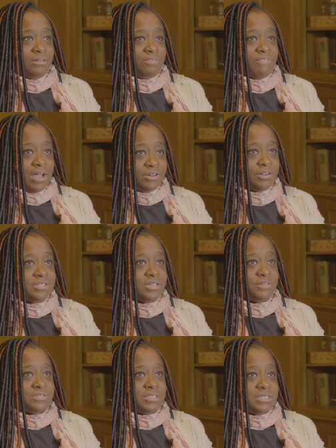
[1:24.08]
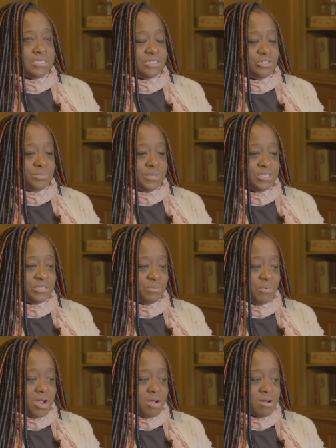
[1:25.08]
found ourselves in the
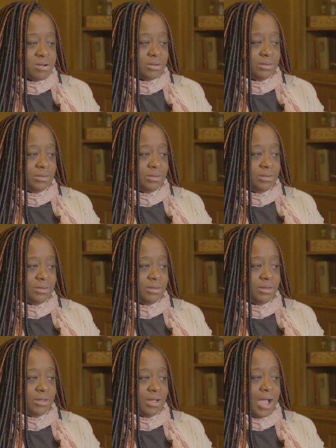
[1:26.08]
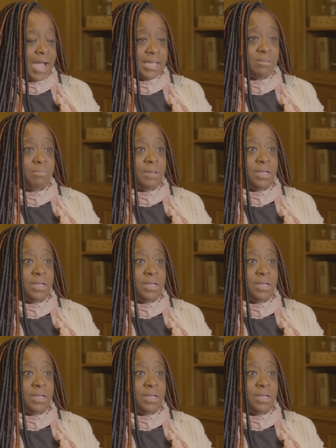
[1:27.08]
situation where I had